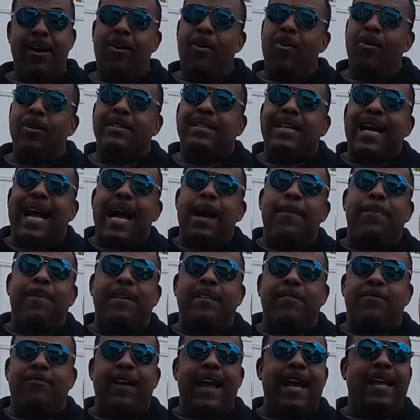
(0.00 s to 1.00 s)
On top
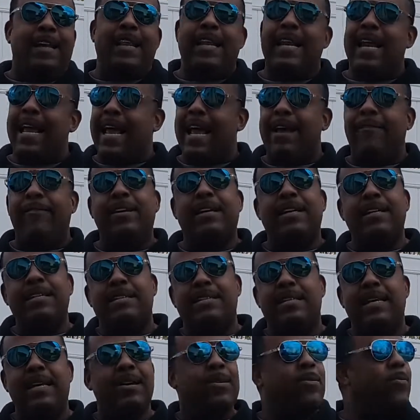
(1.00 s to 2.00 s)
of the fact that I have a
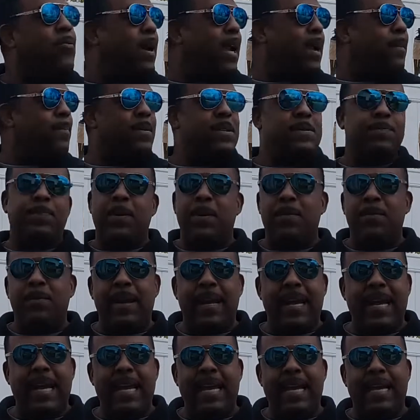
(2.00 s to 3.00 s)
concealed weapons
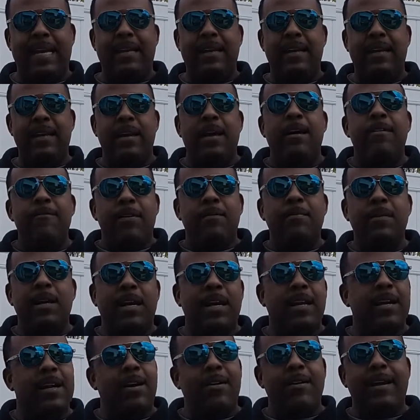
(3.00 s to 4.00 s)
permit from the
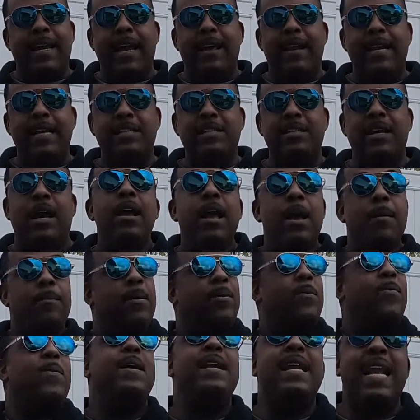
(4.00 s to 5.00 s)
Kanawha County Sheriff.
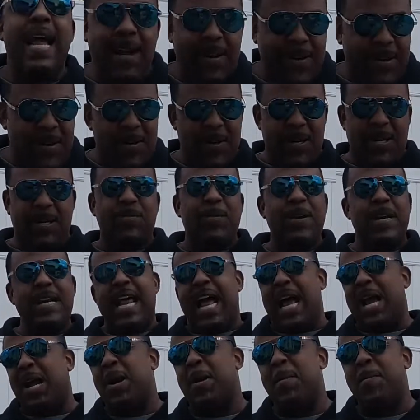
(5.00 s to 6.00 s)
But we're not
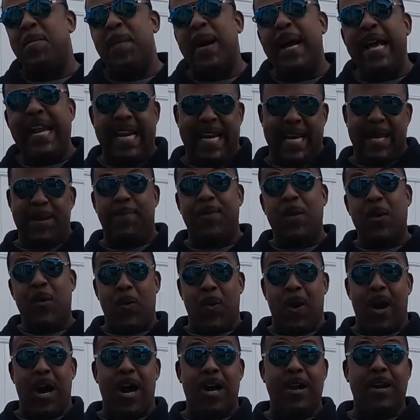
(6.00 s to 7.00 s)
gonna muddy up the
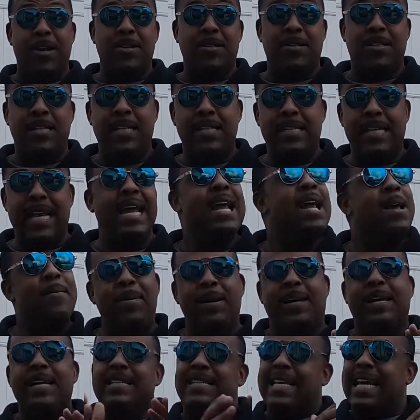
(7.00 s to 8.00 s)
waters today,
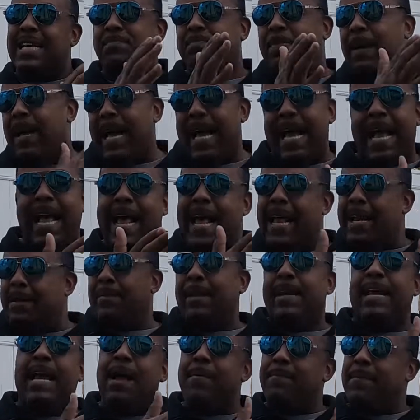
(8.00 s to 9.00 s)
because that's behind
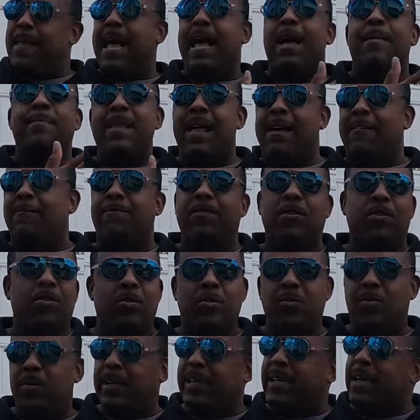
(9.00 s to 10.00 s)
me. I'm not
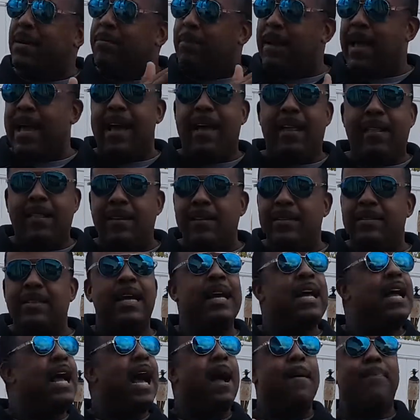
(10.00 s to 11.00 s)
fooling with Cabela's.
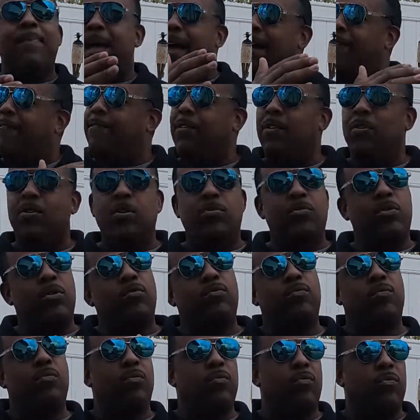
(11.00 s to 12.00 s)
I'm not fooling
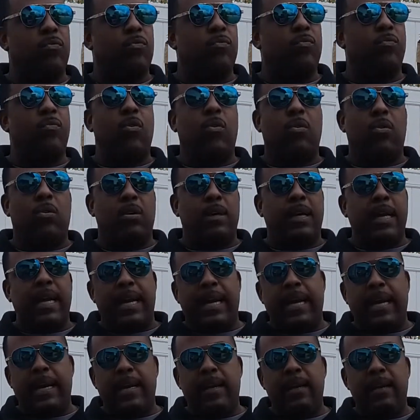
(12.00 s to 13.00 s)
with Royal
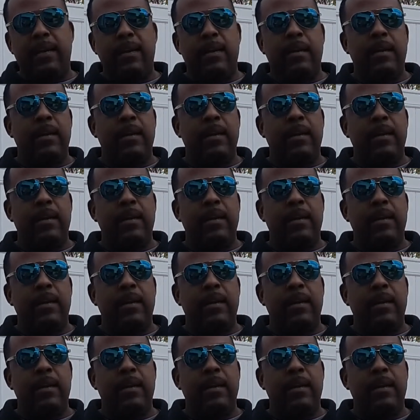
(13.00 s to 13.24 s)
King.